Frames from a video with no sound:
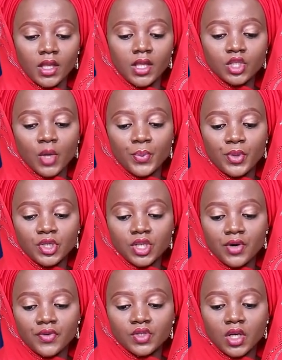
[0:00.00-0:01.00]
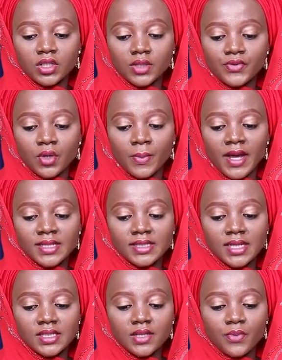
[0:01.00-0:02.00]
This operation resulted from
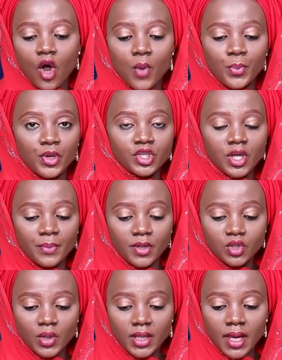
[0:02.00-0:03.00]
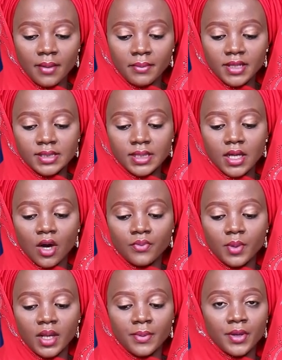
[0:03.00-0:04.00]
extensive cooperation between the Embassy
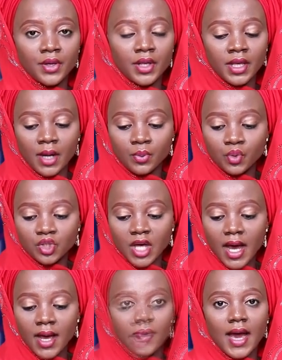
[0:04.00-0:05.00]
of Lebanon in Abuja